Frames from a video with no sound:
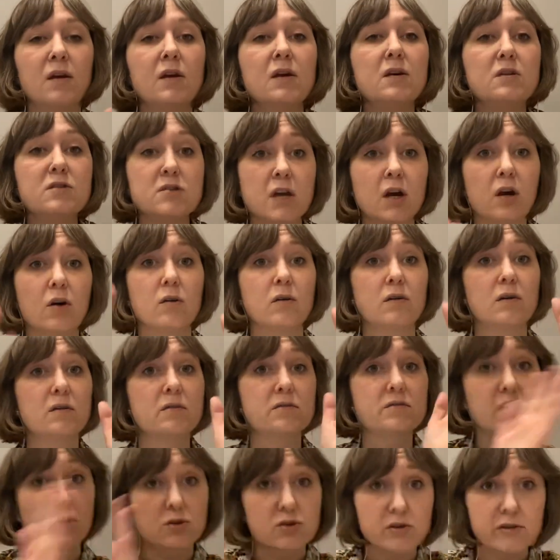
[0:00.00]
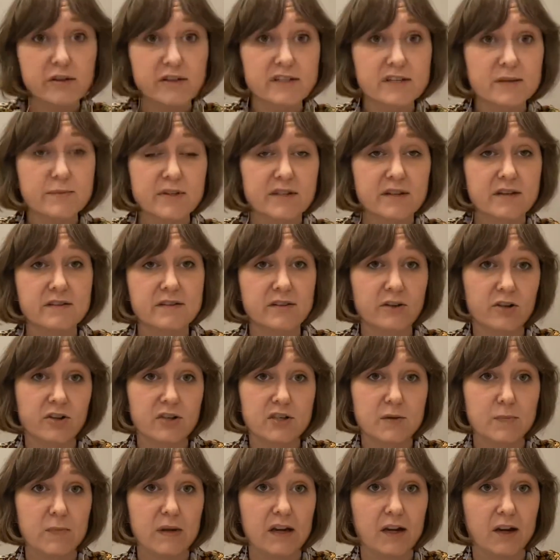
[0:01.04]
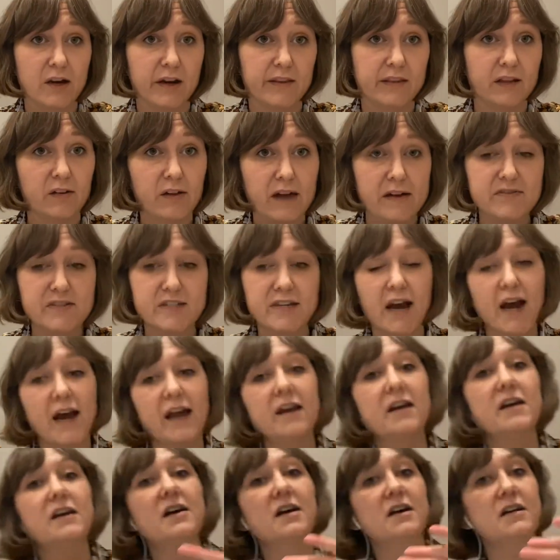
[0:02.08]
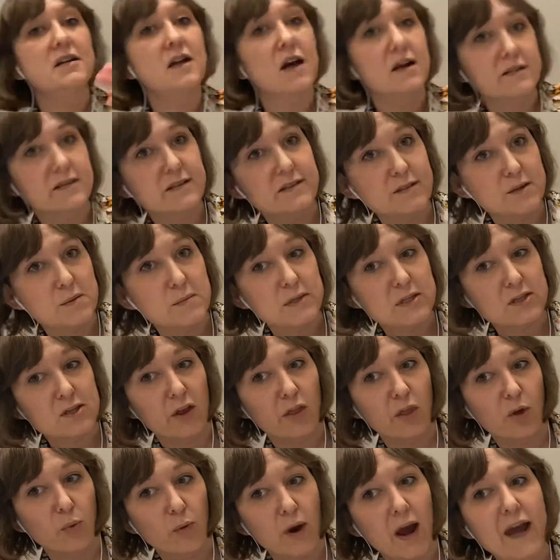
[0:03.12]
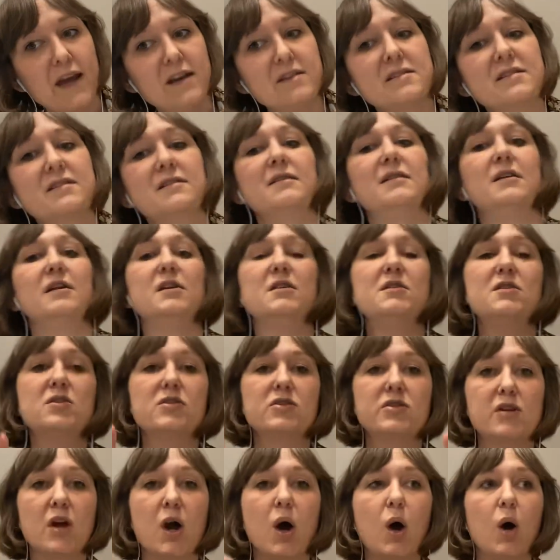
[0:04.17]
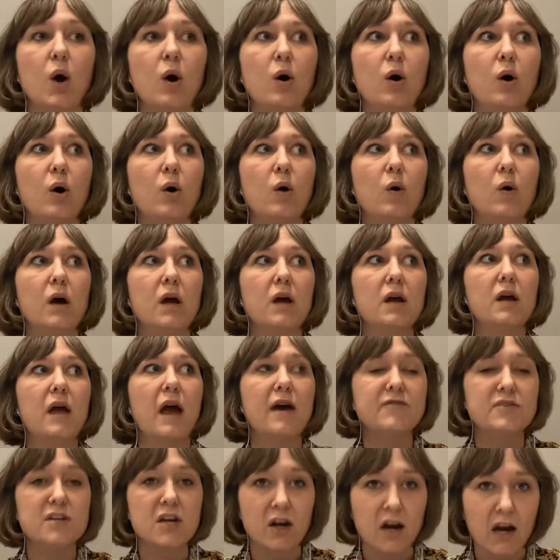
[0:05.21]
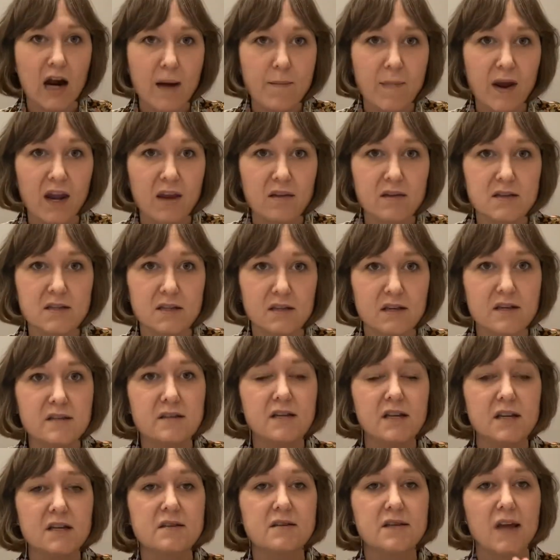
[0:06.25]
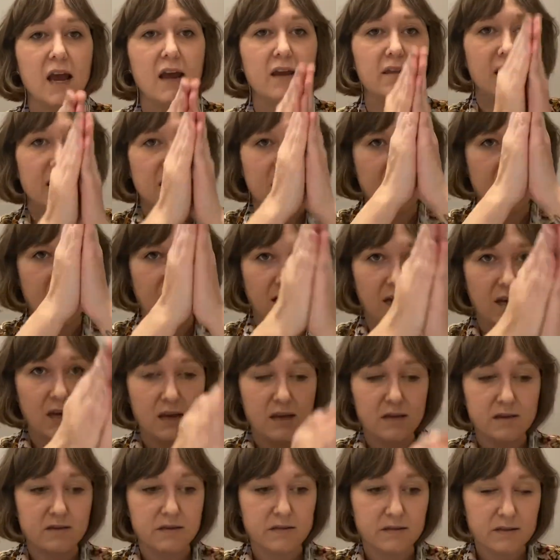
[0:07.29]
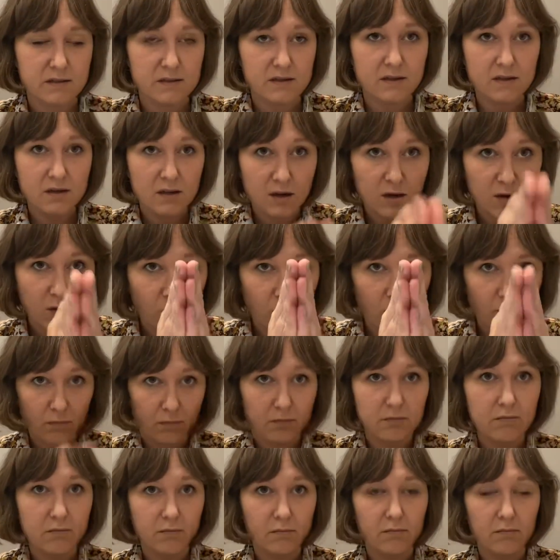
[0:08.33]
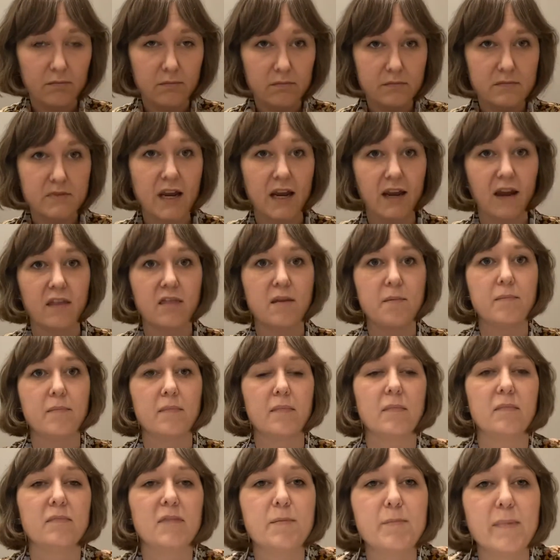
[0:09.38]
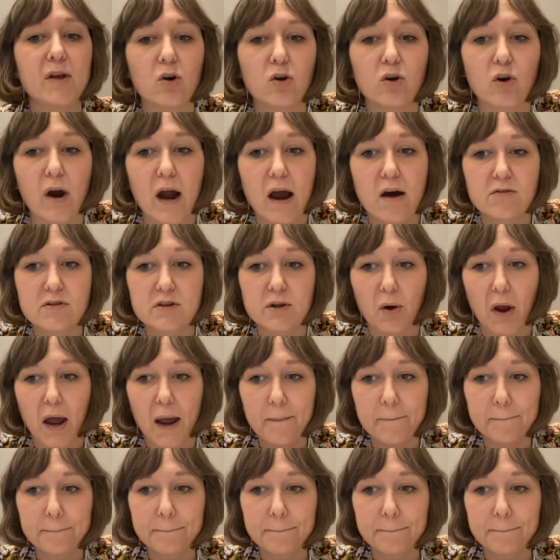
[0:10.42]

So socialism is considered to be on the left side, Nazism is on the right. So FDR coming into this, he is saying that he is taking the middle ground, okay?